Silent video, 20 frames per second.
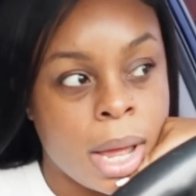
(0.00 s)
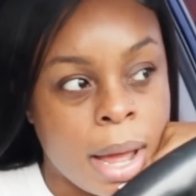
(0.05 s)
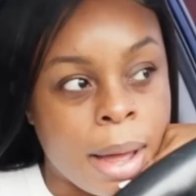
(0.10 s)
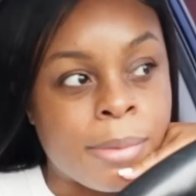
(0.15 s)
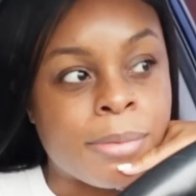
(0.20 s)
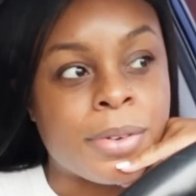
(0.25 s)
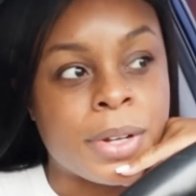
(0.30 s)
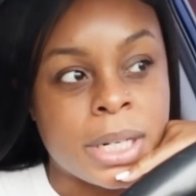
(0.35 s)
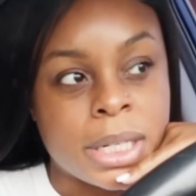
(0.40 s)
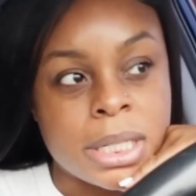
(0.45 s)

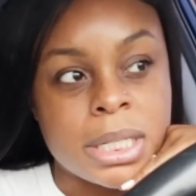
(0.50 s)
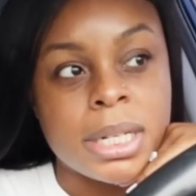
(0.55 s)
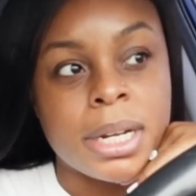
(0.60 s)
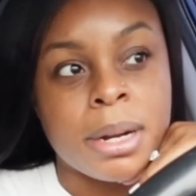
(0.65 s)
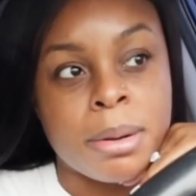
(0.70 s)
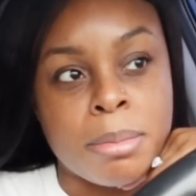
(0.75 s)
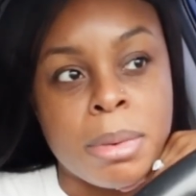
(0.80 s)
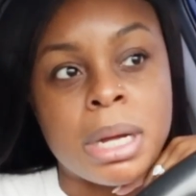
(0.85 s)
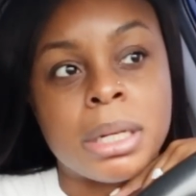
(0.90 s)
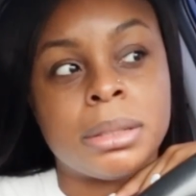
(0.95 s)
I'm feeling
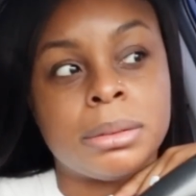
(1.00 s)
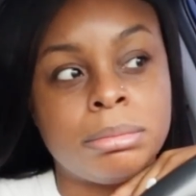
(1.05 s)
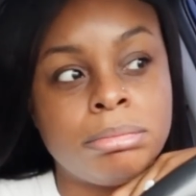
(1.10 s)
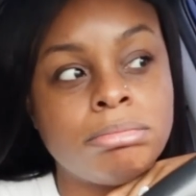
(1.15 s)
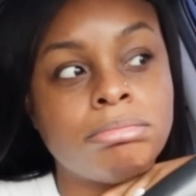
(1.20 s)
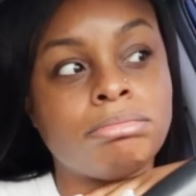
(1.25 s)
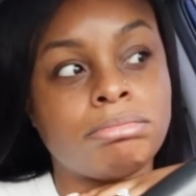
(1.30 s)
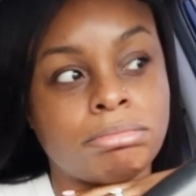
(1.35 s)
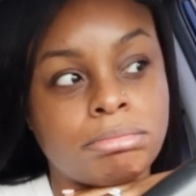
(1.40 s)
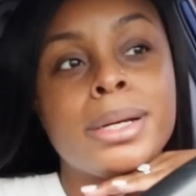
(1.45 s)
Teremana.
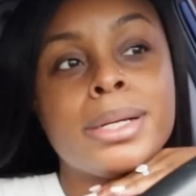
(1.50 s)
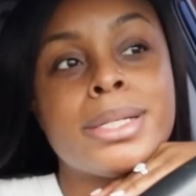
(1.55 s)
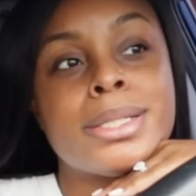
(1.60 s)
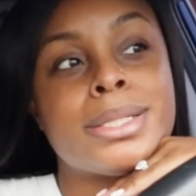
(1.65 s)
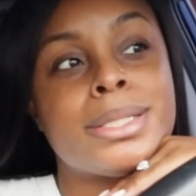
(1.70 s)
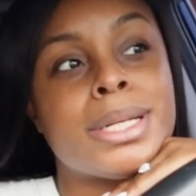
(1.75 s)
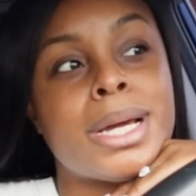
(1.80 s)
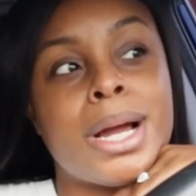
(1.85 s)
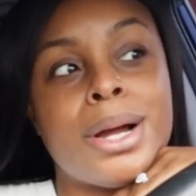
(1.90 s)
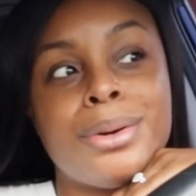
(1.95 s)

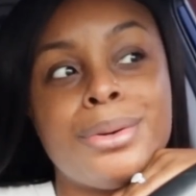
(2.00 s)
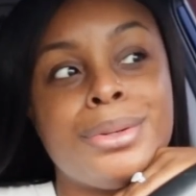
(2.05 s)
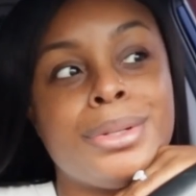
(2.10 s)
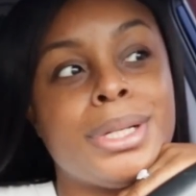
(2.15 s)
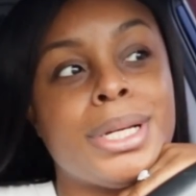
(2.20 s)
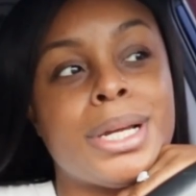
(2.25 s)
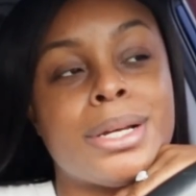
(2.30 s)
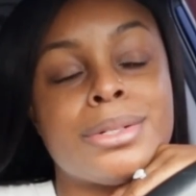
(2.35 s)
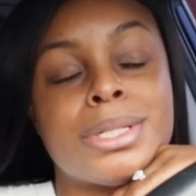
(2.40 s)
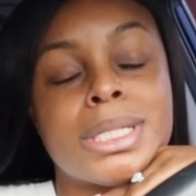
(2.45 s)
Cause Don
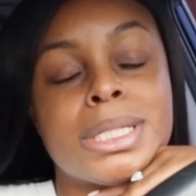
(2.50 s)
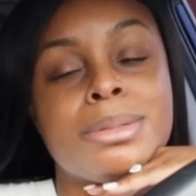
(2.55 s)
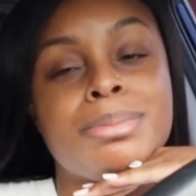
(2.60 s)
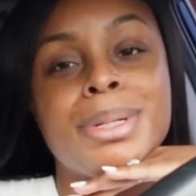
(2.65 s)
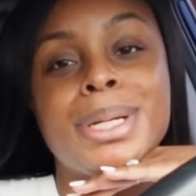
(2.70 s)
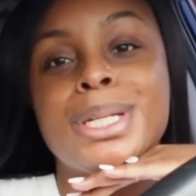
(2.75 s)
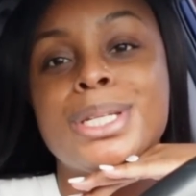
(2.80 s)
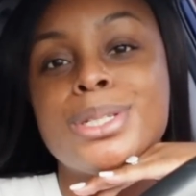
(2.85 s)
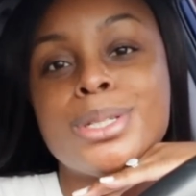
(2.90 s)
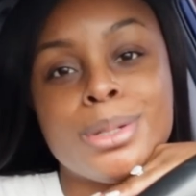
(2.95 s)
Julio just
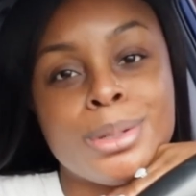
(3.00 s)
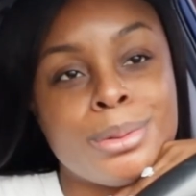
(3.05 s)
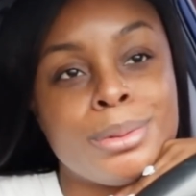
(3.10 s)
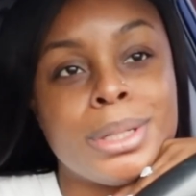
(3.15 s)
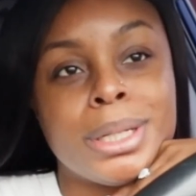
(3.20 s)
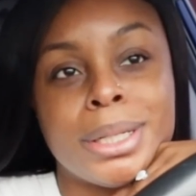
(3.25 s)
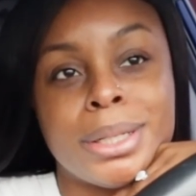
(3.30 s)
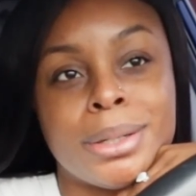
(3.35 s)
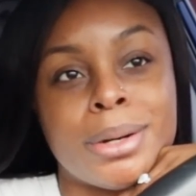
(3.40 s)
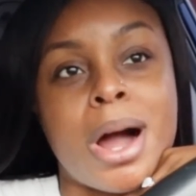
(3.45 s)
be too
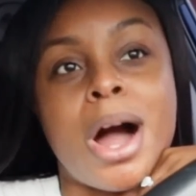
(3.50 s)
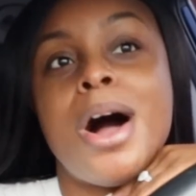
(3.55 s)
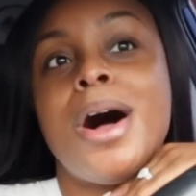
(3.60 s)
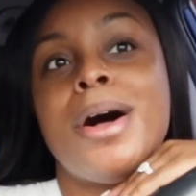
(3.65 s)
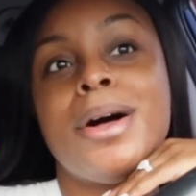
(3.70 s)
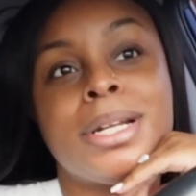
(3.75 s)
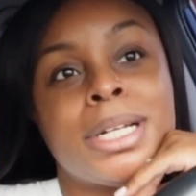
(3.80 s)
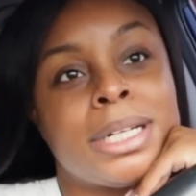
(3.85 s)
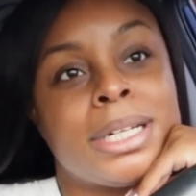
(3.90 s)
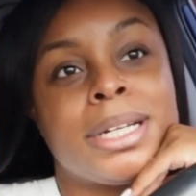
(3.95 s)
little.
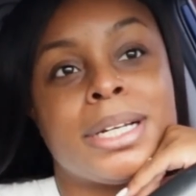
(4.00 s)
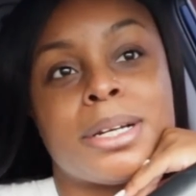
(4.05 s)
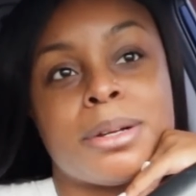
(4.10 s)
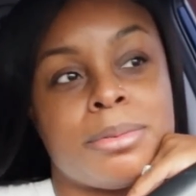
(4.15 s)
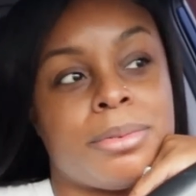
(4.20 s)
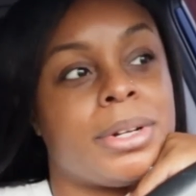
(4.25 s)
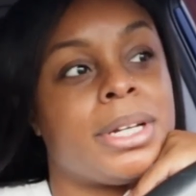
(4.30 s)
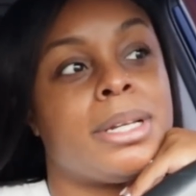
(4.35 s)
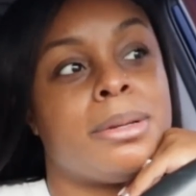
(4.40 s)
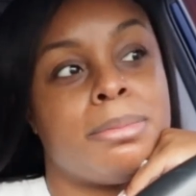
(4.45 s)
All the liquor
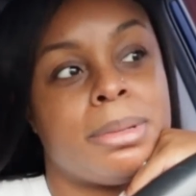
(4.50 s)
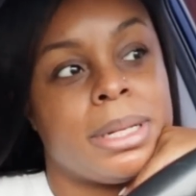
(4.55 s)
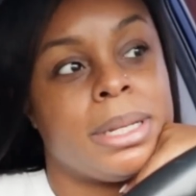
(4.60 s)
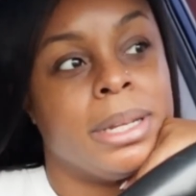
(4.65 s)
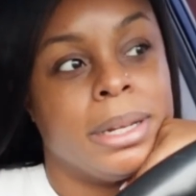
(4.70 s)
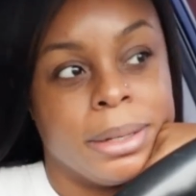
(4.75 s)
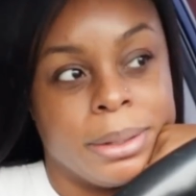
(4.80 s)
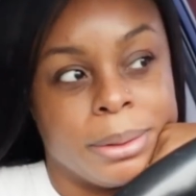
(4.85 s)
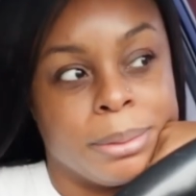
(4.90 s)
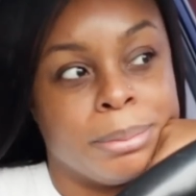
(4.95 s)
really be
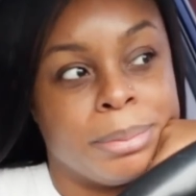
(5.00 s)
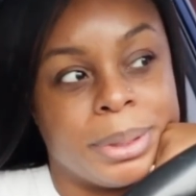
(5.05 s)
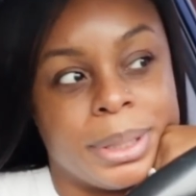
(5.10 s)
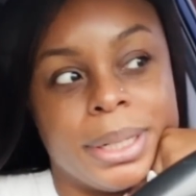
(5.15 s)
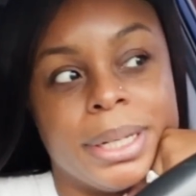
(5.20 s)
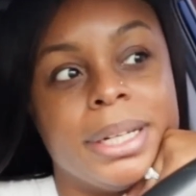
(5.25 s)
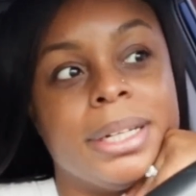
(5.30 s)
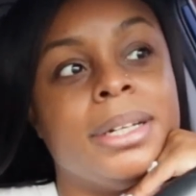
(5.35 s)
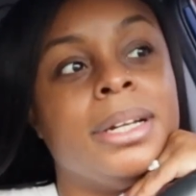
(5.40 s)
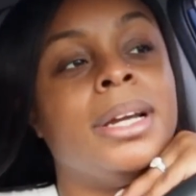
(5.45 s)
little,
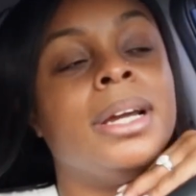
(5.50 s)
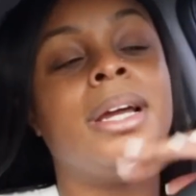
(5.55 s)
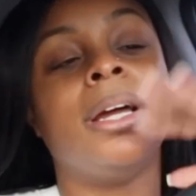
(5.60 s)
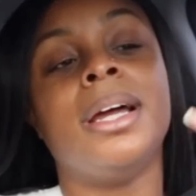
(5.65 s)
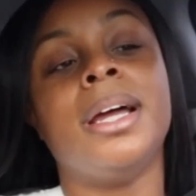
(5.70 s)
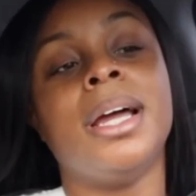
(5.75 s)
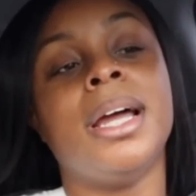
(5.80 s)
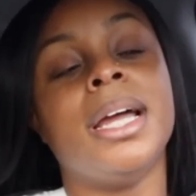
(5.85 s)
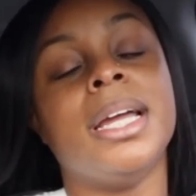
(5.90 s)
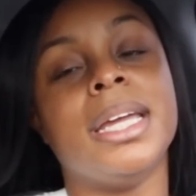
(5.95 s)
but
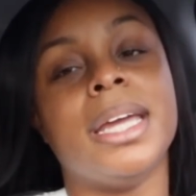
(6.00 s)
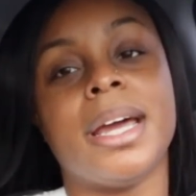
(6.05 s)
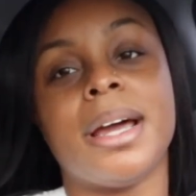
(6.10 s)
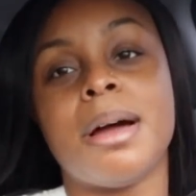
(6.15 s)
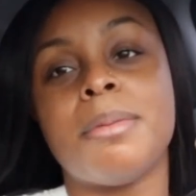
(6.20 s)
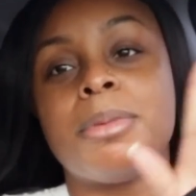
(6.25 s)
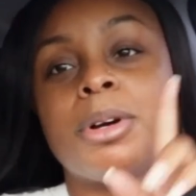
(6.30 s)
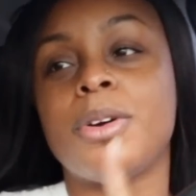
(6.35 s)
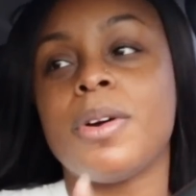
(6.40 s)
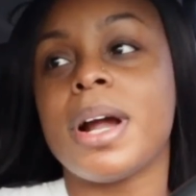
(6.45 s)
yeah,
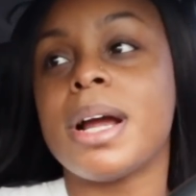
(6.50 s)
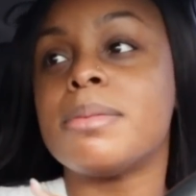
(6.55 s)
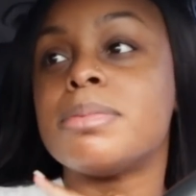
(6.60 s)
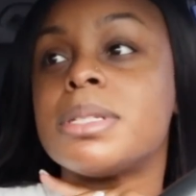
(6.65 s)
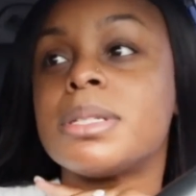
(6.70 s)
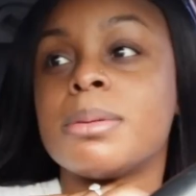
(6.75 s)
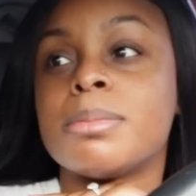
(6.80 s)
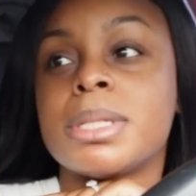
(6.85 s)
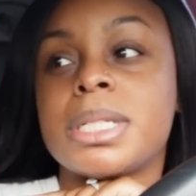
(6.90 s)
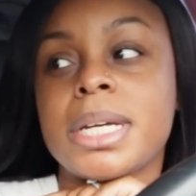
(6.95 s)
I'm gonna grab
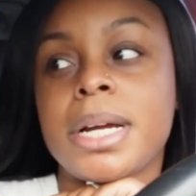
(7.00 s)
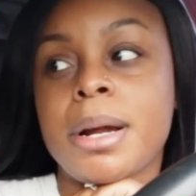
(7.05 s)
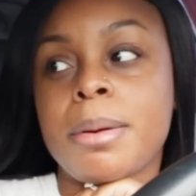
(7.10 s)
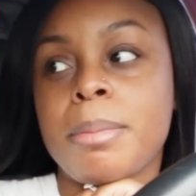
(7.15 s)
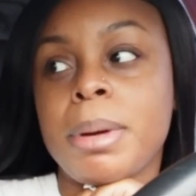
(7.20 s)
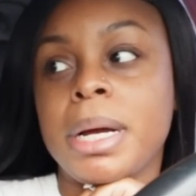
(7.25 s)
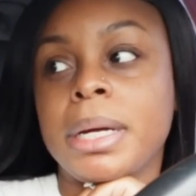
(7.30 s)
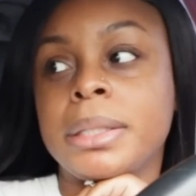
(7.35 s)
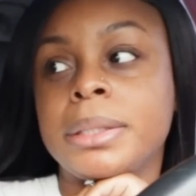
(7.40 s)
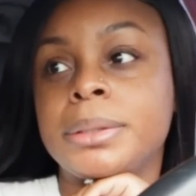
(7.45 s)
some
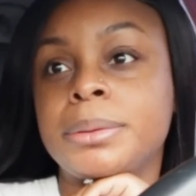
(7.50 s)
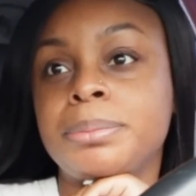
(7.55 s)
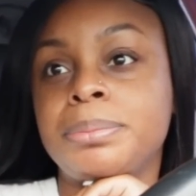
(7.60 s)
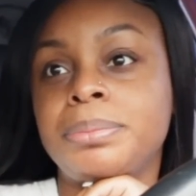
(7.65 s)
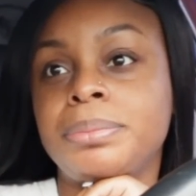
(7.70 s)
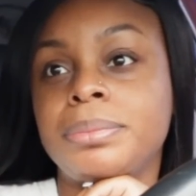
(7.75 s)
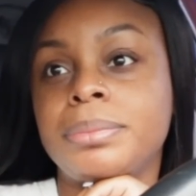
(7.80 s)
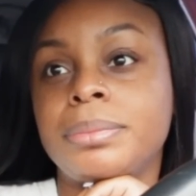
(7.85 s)
Teremana